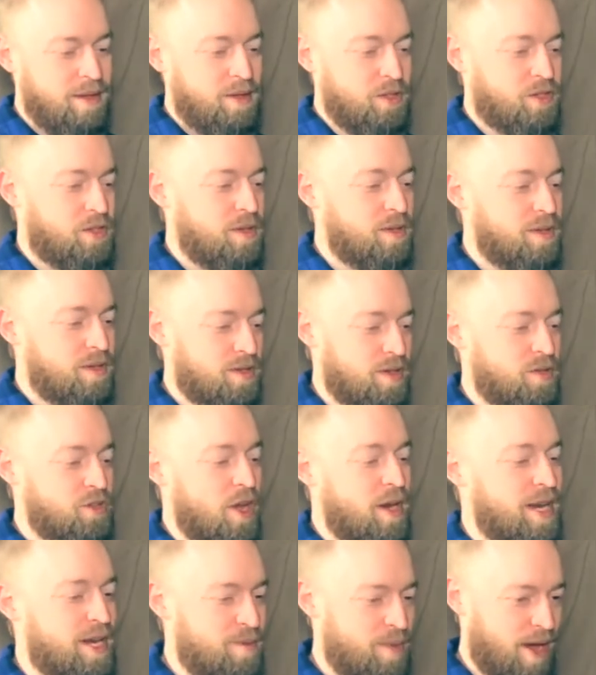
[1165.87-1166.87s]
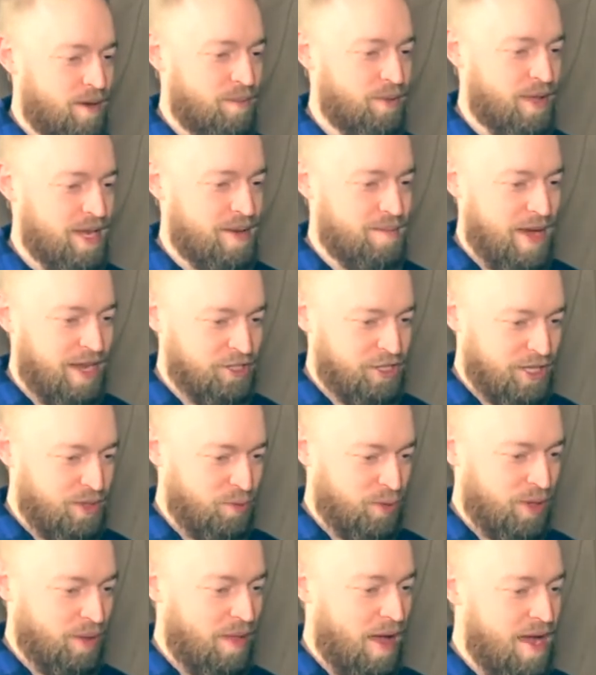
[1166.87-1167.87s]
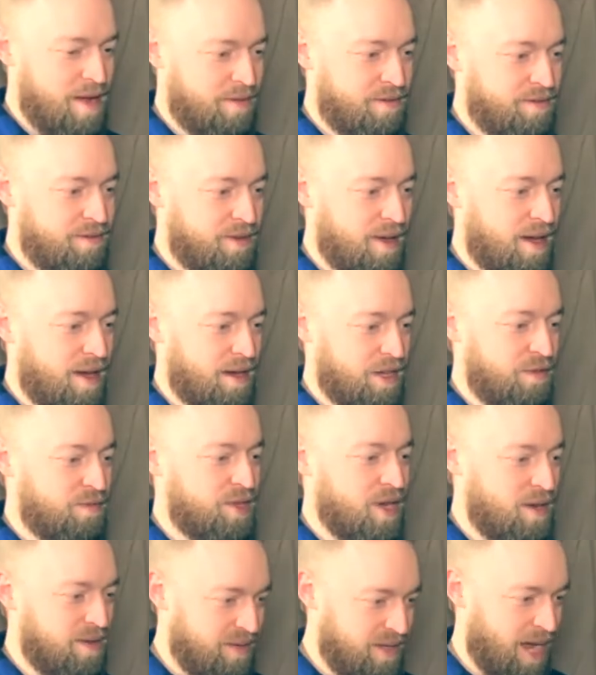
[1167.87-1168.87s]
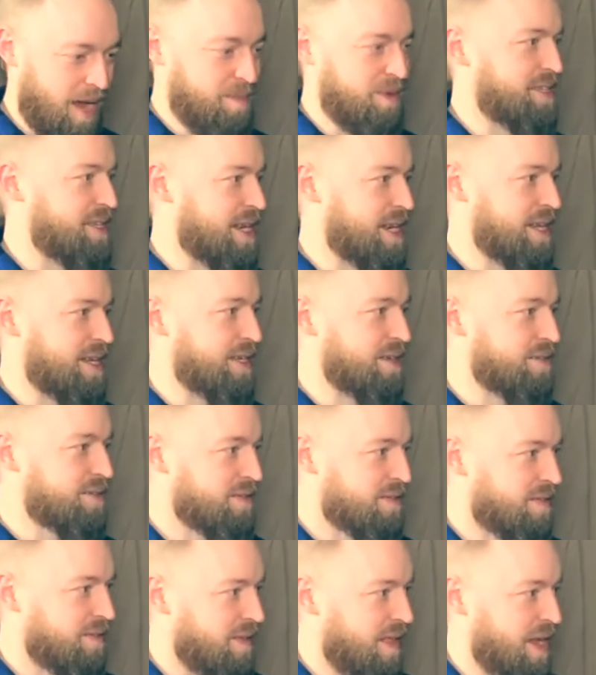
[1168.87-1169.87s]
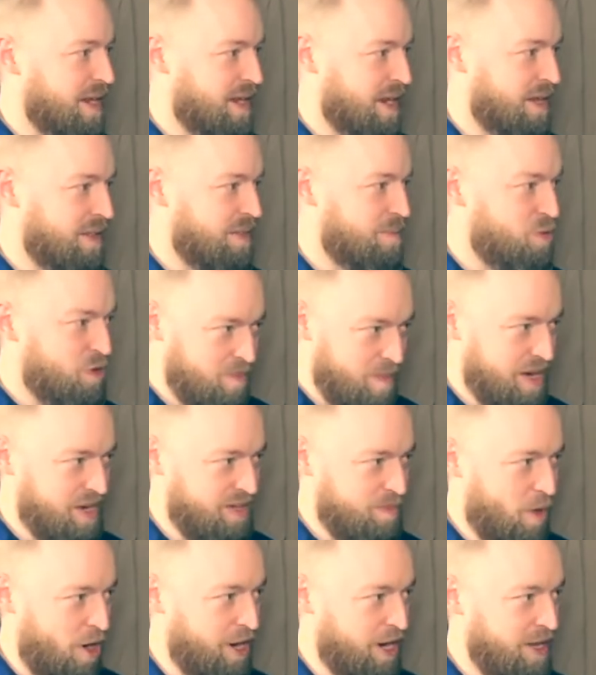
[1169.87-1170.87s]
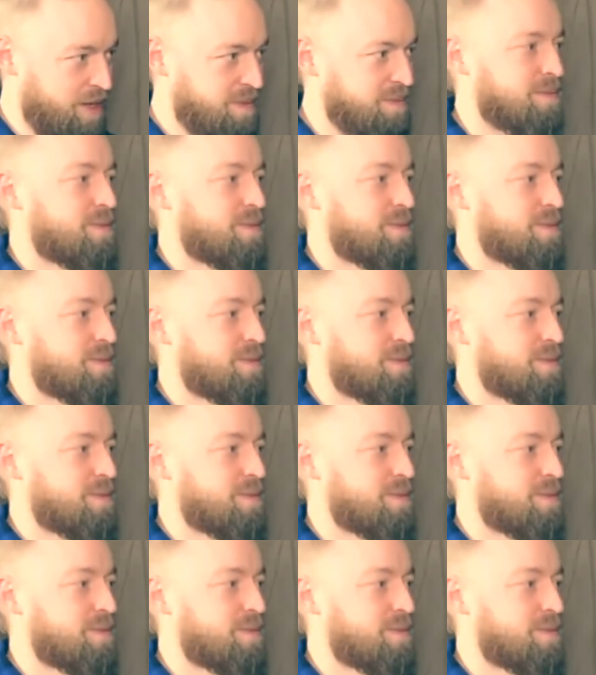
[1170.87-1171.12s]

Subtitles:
So talking about playing Magic in real life, you've done commentating like at Moonbase Market.